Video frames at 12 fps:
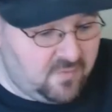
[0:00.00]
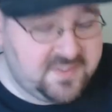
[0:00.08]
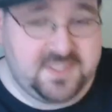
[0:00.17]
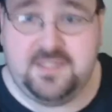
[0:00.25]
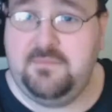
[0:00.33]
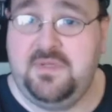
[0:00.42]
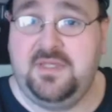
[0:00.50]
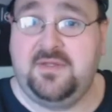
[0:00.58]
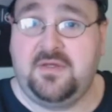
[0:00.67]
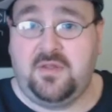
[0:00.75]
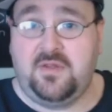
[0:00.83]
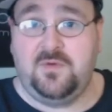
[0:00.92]
wasn't a
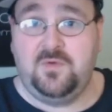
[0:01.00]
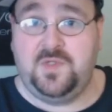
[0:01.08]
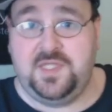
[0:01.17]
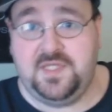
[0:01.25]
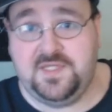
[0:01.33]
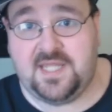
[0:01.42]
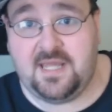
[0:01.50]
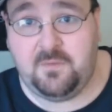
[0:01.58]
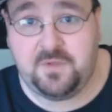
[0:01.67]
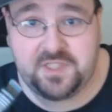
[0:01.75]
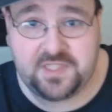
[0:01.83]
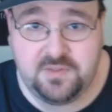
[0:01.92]
menthol enthusiast, I
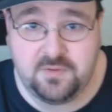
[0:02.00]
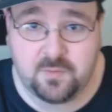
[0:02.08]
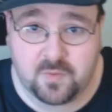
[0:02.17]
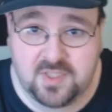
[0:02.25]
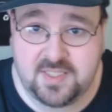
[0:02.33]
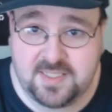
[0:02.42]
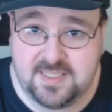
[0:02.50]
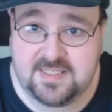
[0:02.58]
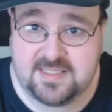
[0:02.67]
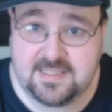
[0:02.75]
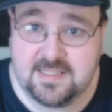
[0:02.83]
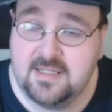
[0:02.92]
would still rate
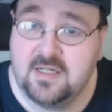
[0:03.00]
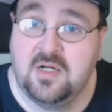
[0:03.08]
this